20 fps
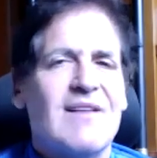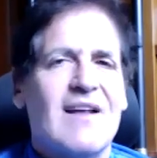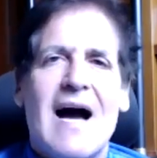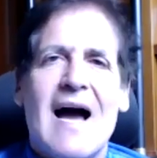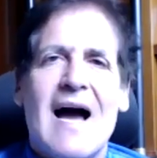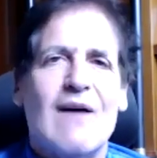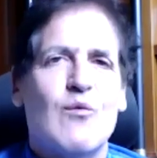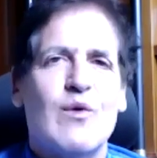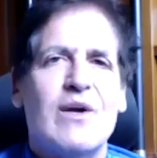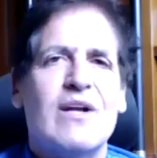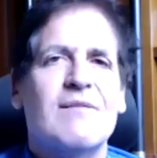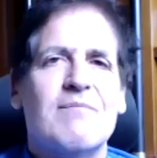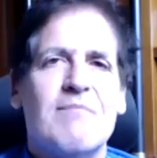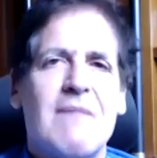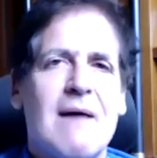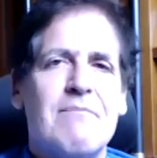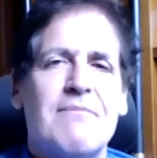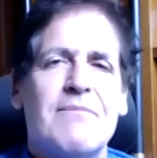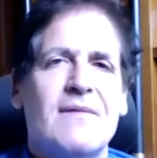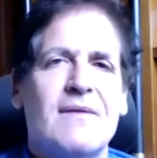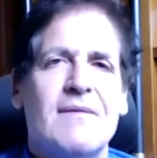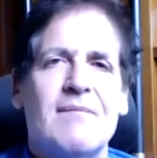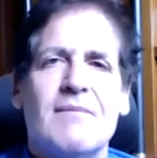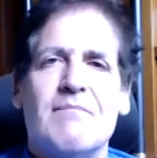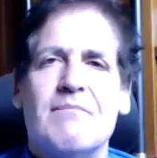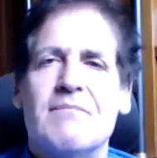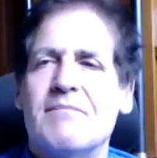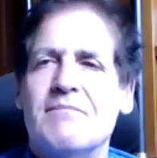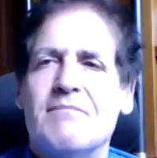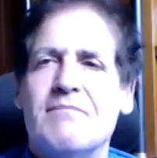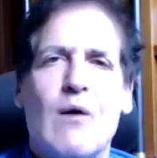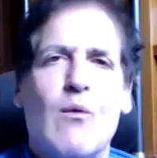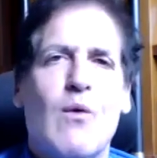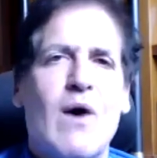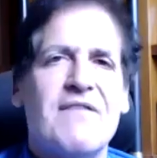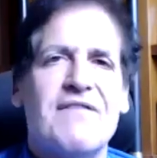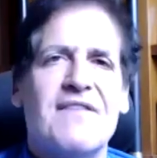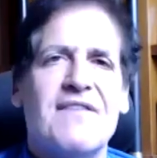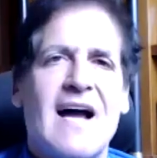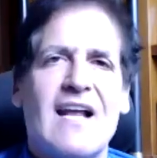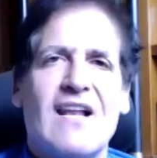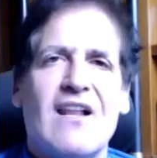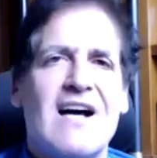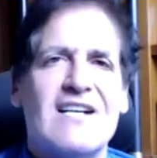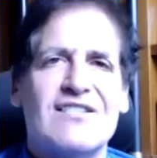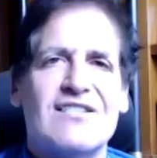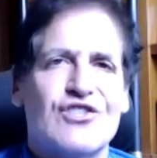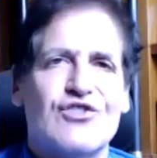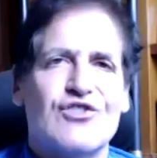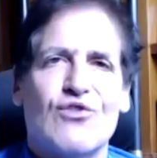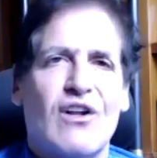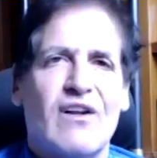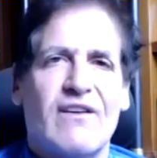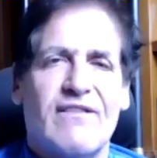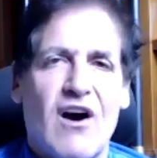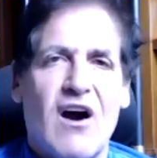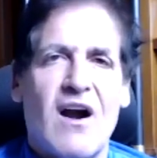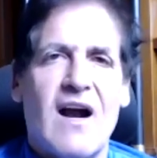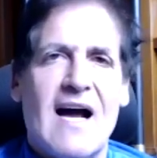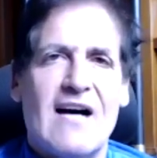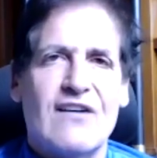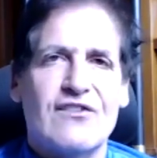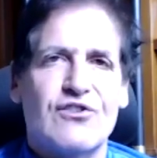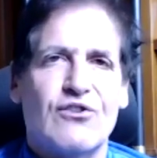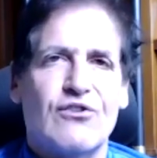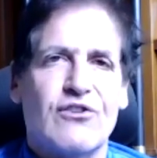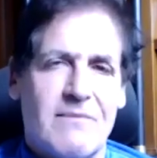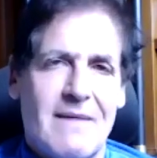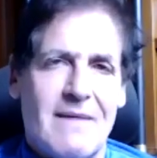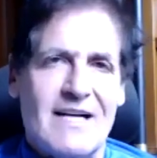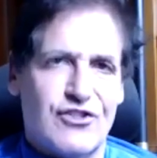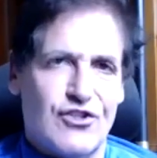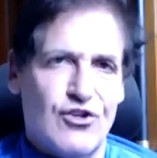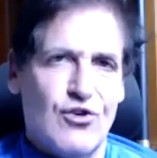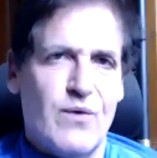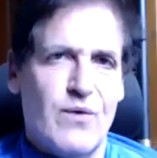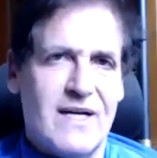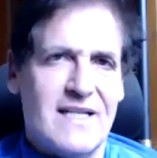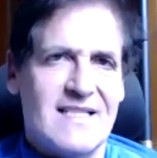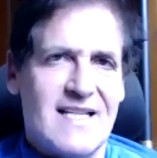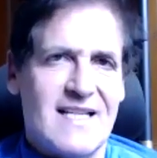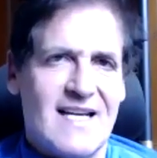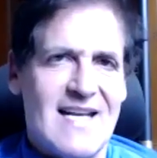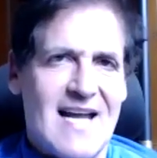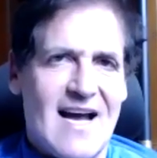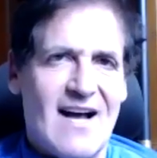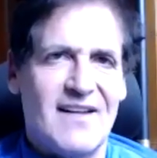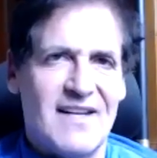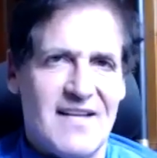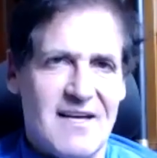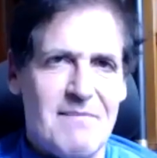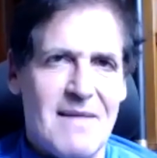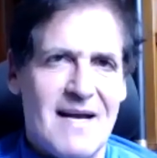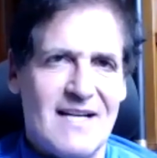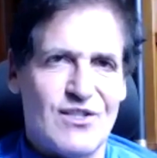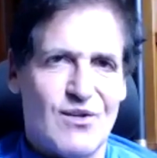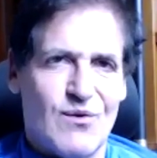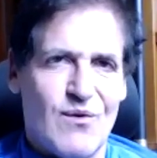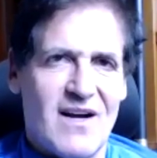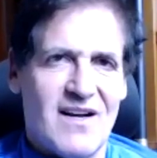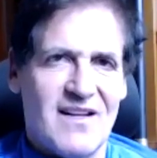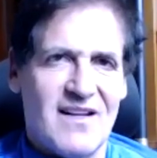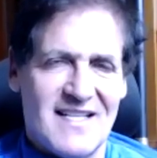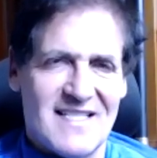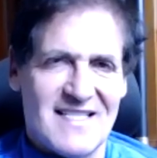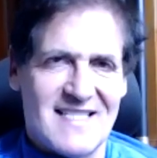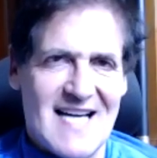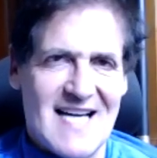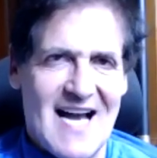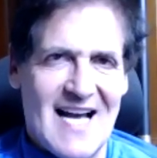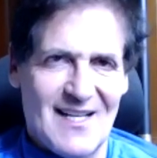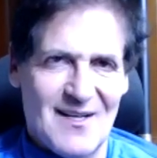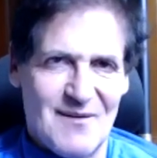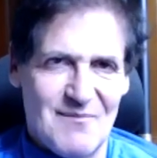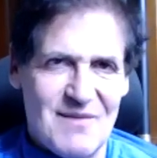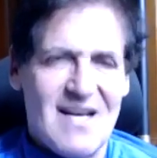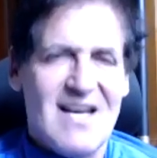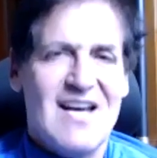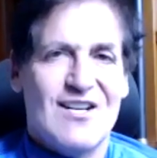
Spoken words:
My wife and I lost control of our household about 2 weeks in. Now the inmates are running the asylum.